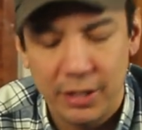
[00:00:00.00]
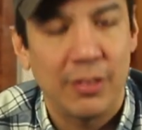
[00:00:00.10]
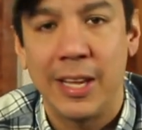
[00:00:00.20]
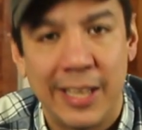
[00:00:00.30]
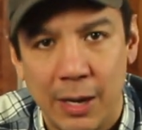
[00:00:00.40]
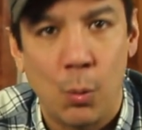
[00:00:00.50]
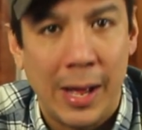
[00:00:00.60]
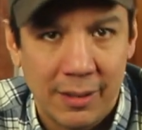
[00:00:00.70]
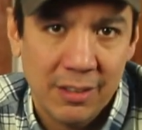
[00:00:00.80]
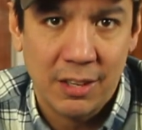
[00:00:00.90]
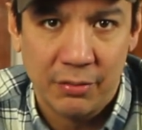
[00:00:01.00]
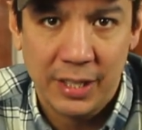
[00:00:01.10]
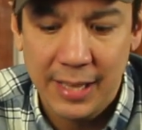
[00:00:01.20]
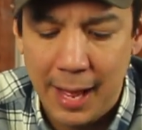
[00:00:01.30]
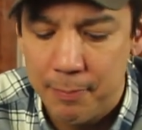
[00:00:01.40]
they can get wet and stuff
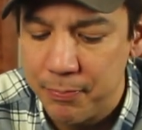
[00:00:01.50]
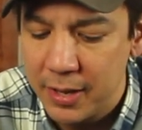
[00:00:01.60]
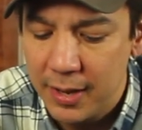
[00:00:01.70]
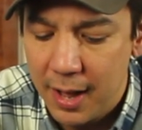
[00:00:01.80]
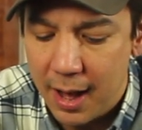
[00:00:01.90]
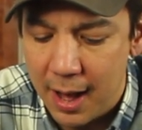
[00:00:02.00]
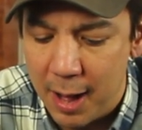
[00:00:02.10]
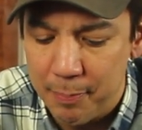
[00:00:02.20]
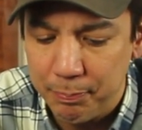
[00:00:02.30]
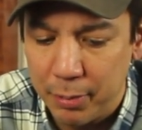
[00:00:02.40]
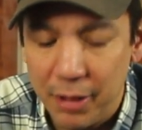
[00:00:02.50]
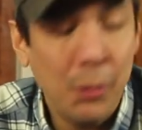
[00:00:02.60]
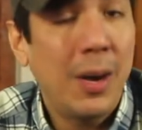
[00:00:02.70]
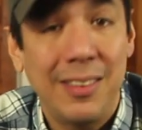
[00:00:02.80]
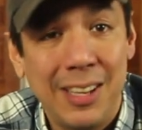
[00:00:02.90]
like that. Um, but
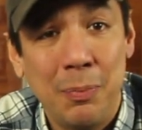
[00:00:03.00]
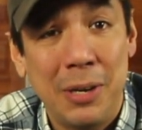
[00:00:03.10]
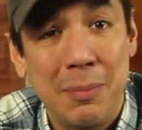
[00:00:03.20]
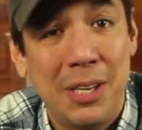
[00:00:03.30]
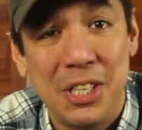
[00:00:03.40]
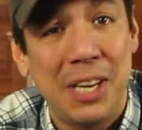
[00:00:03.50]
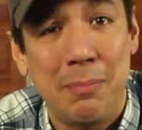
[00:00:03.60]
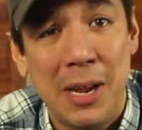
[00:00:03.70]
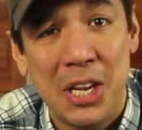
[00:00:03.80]
otherwise, that's pretty much it.